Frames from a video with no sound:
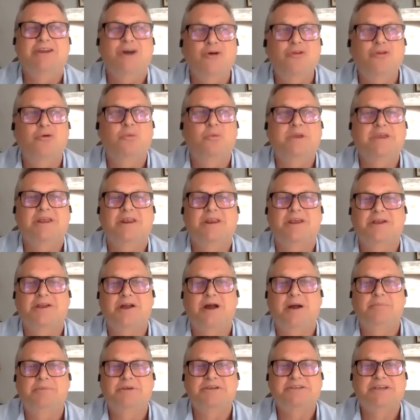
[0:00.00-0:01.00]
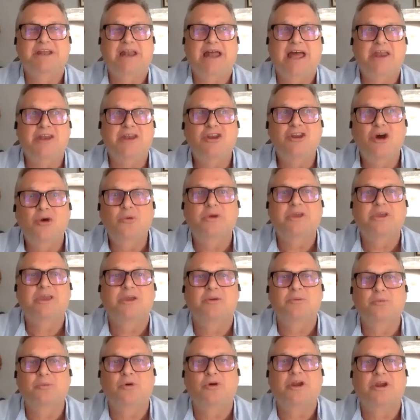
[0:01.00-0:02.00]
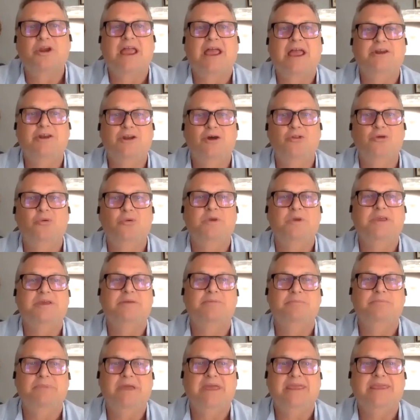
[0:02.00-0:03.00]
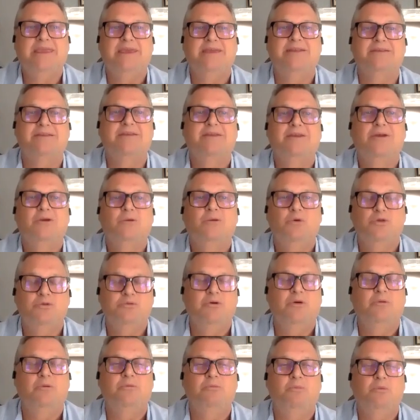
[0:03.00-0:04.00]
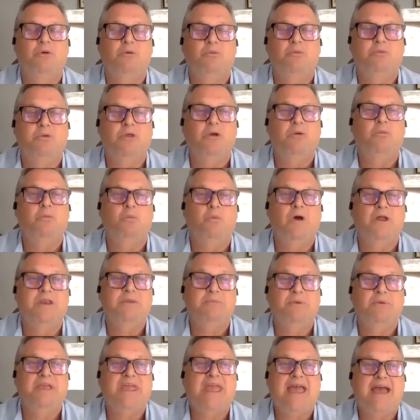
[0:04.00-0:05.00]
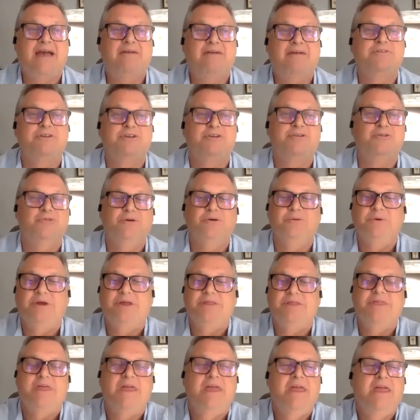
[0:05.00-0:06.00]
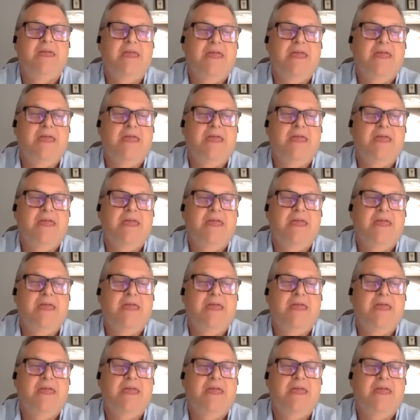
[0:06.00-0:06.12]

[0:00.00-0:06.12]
I know that we can accomplish it. I know it can work. I know that we can make it with what we have to do it with.